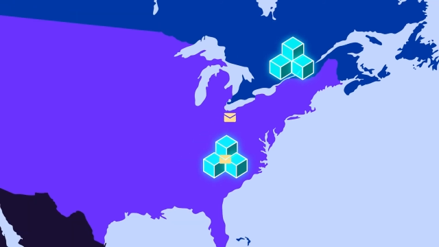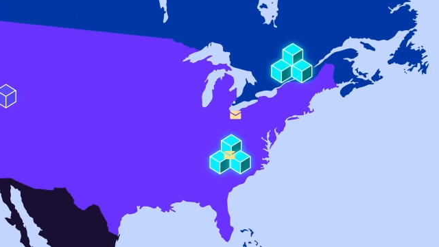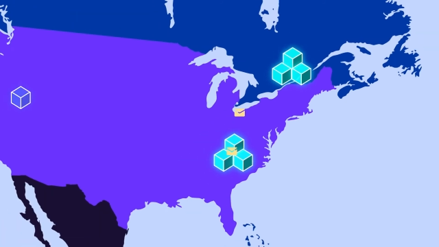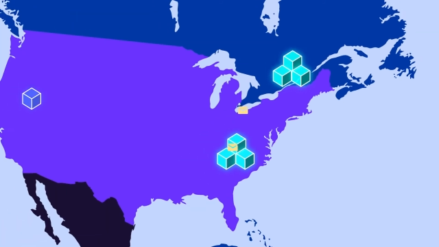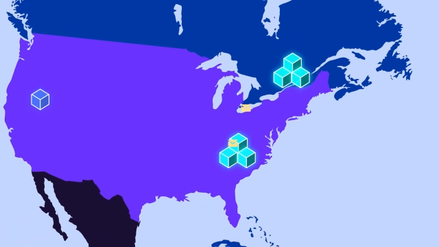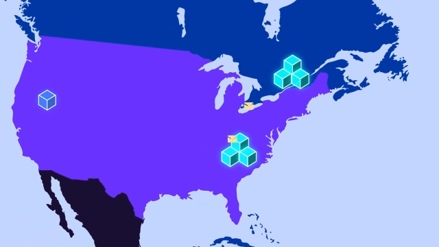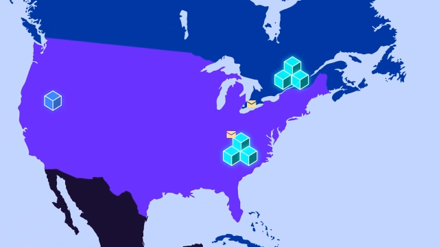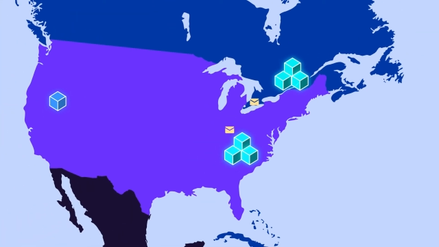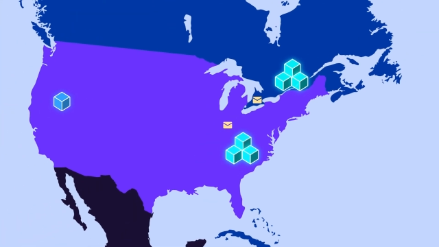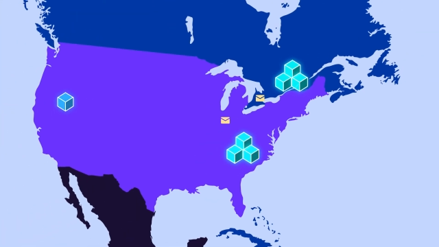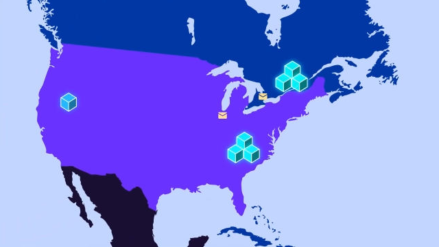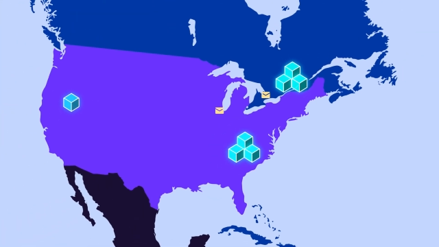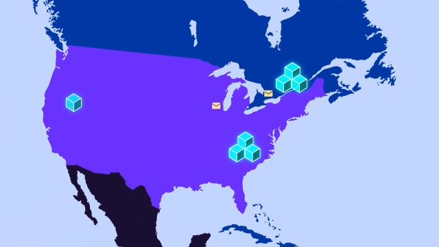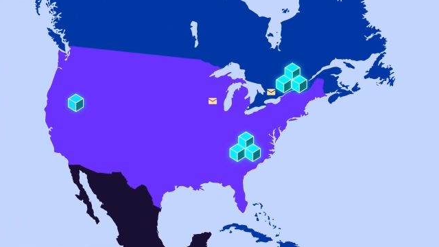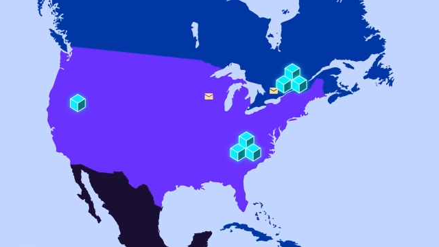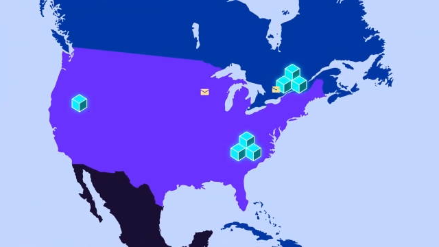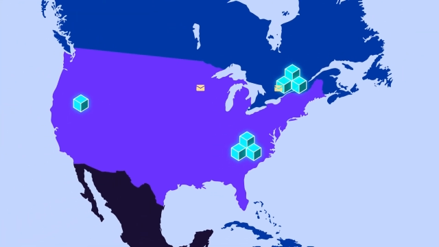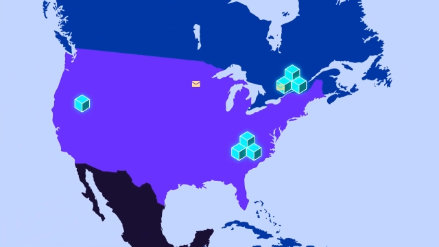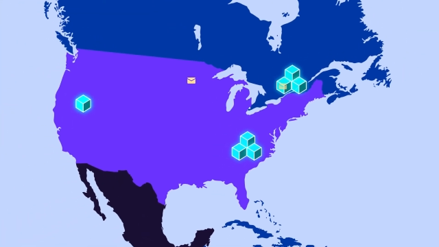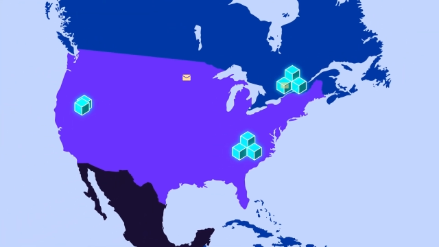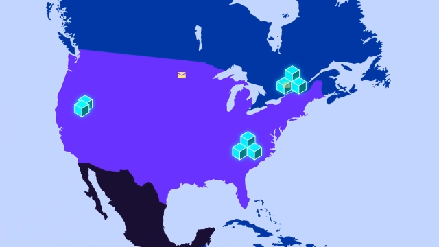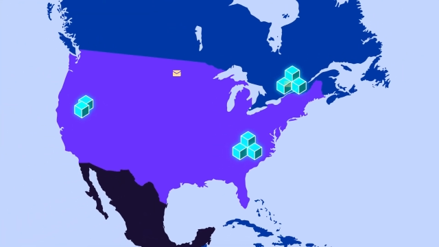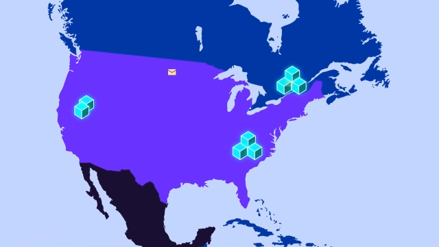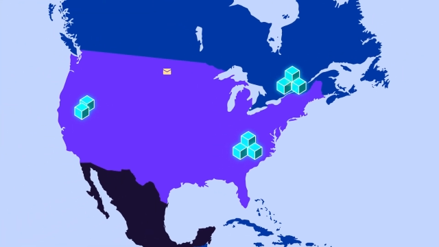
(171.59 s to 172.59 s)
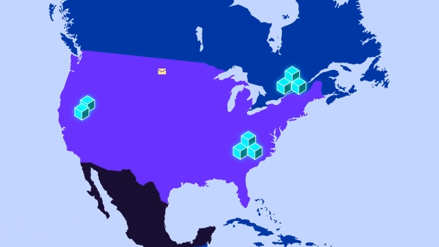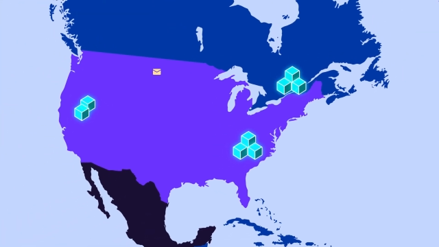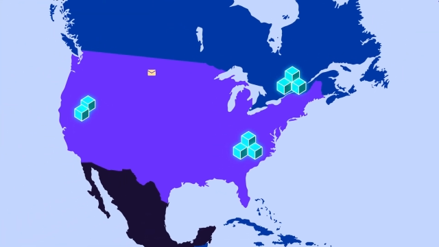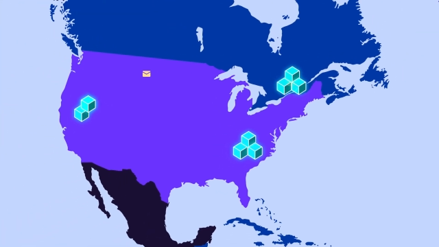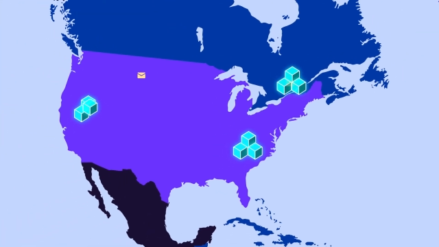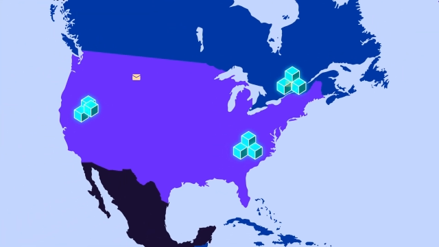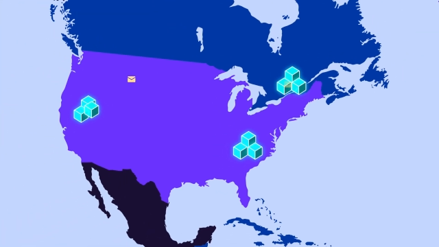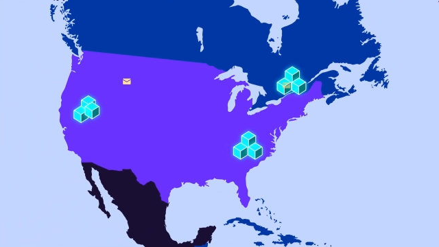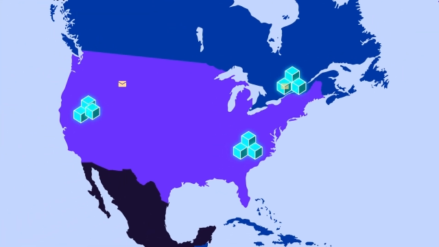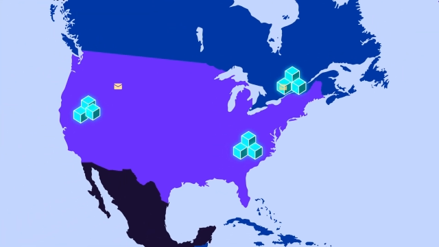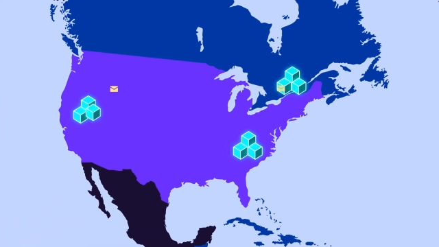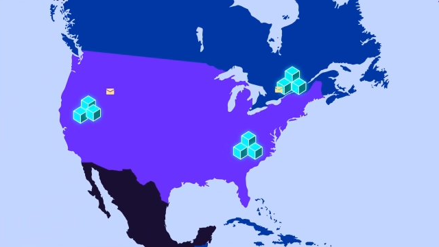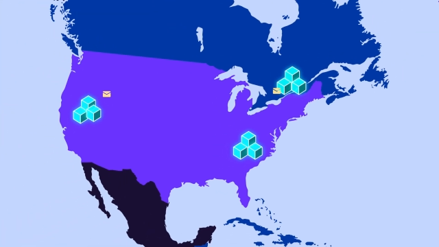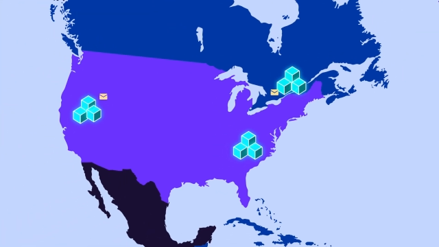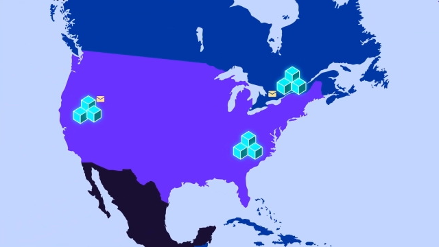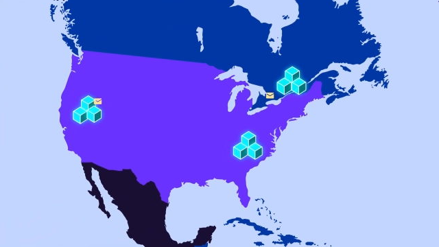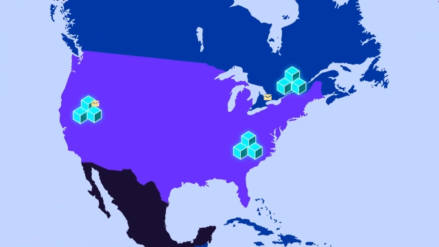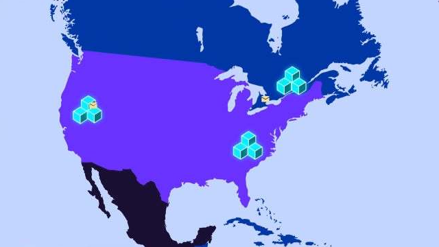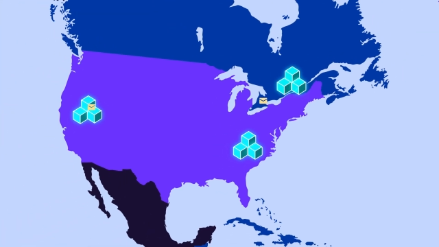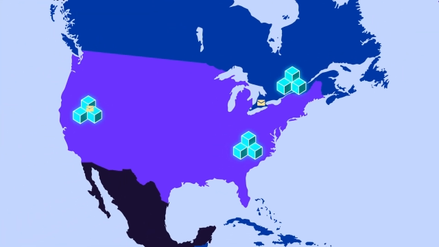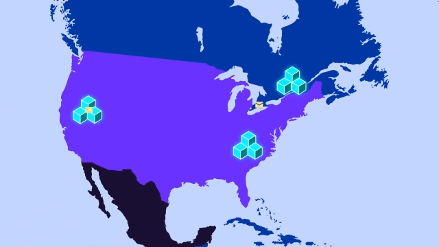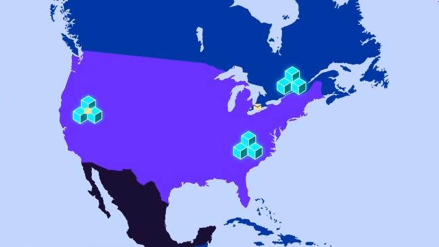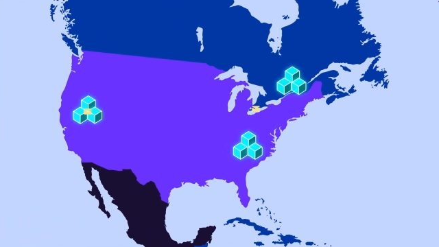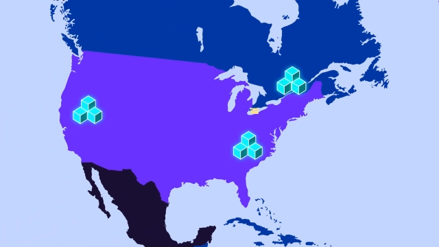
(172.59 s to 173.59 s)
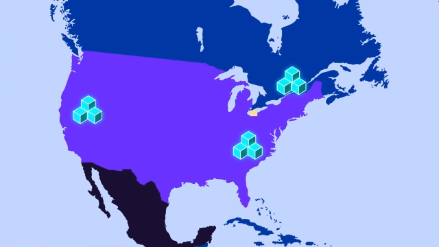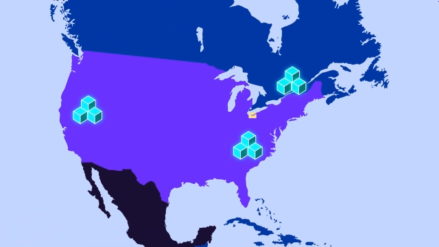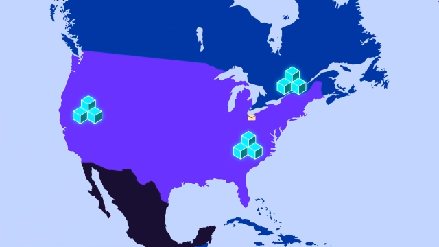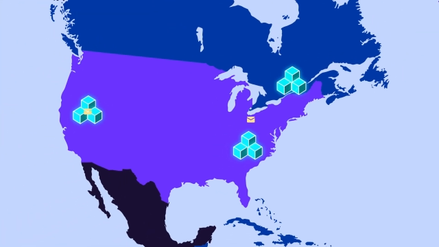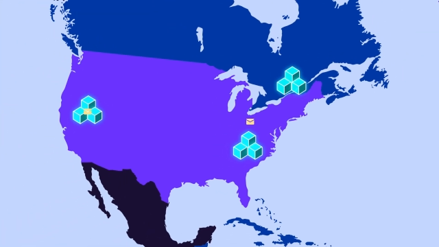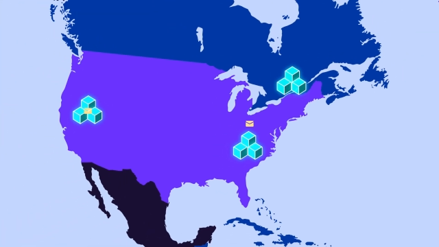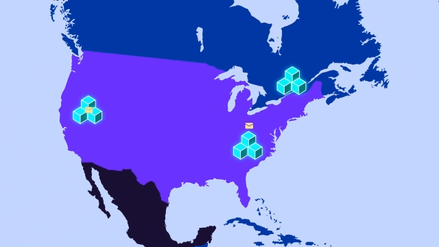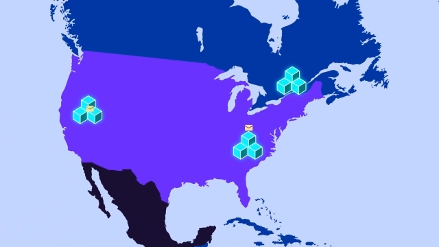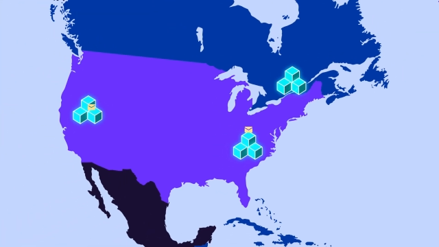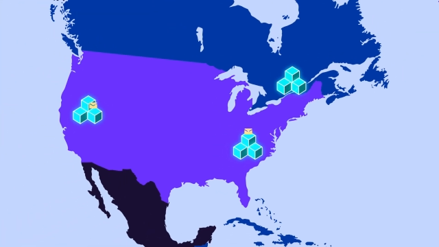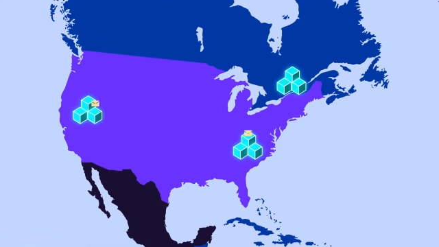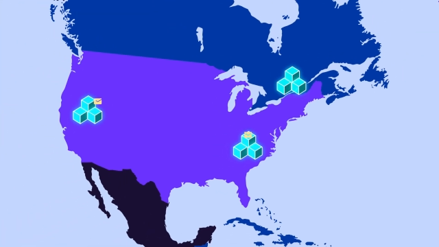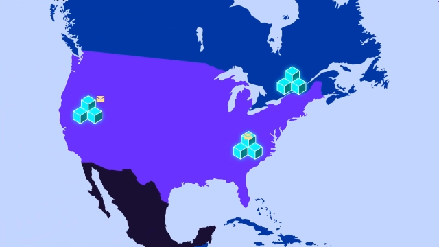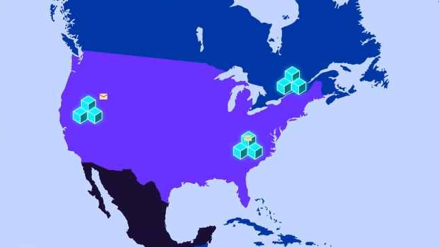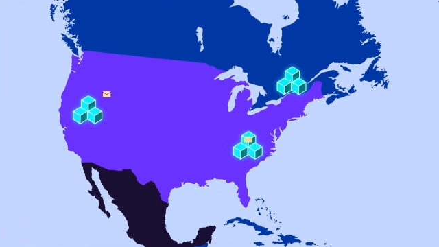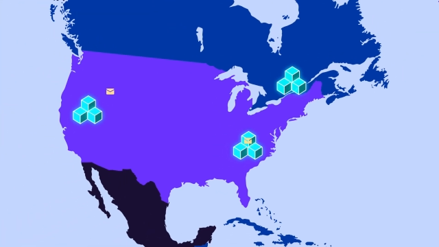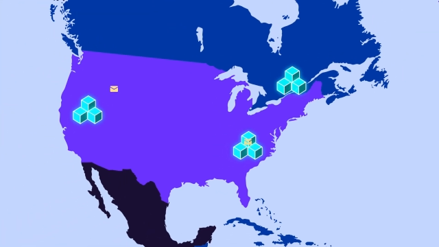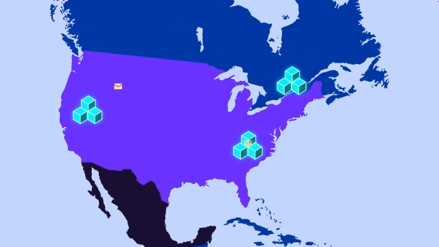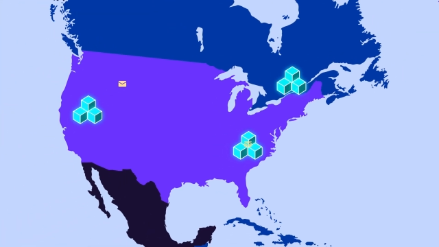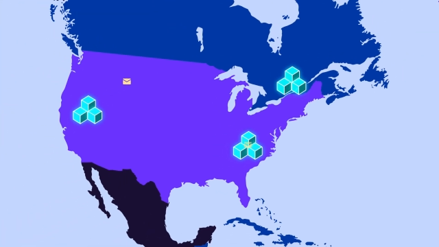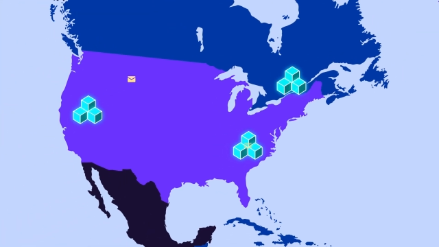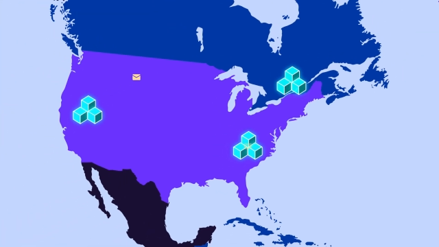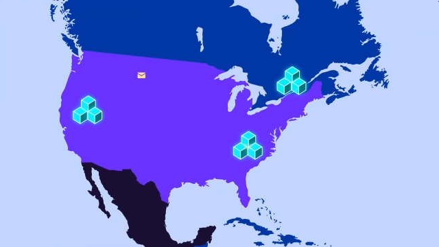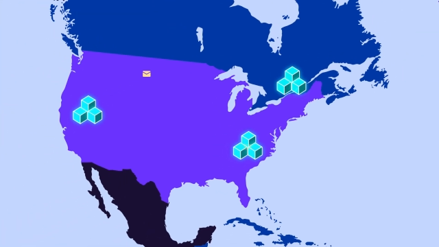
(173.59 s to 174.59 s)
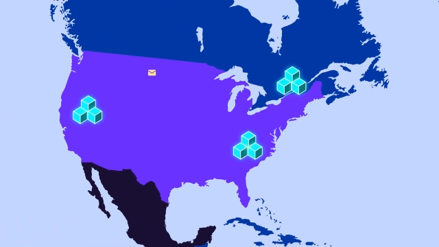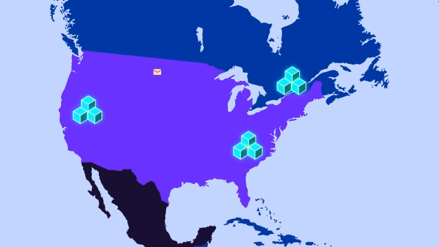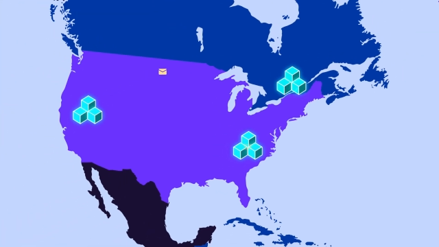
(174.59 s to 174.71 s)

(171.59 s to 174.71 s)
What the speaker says: (no speaker visible)